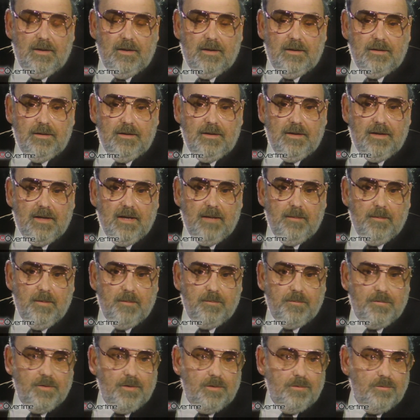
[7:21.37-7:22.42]
And he came
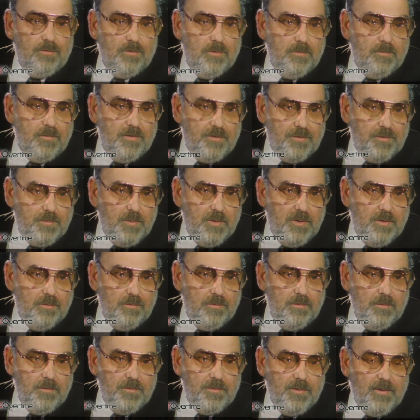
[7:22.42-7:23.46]
up to the room, the suite of
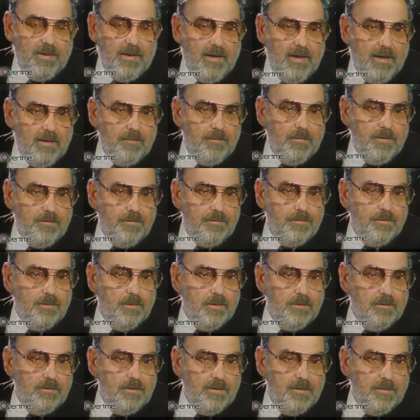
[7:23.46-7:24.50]
rooms we had
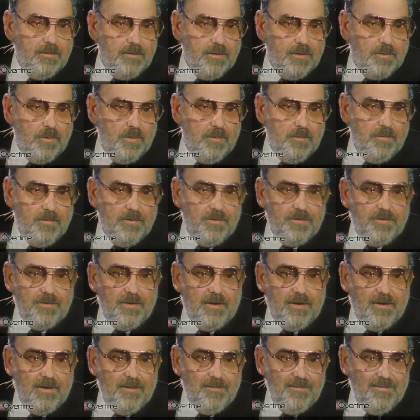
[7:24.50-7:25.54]
before the equipment was
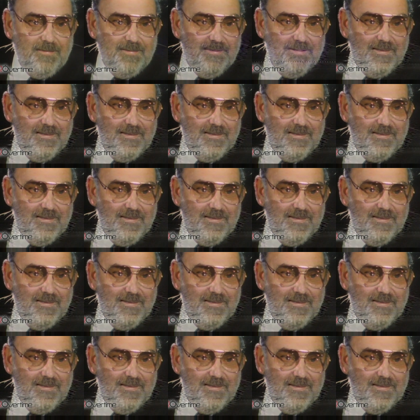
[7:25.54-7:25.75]
set up.